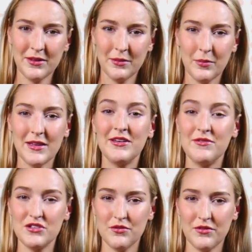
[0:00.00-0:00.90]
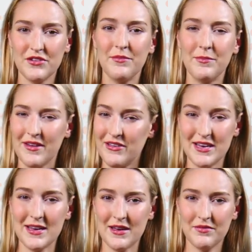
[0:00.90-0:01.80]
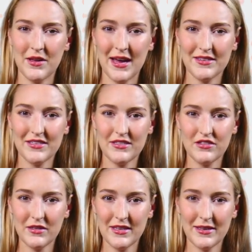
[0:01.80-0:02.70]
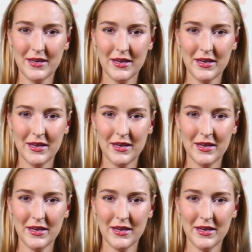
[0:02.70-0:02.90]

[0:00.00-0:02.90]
When individuals submit DNA for ancestry,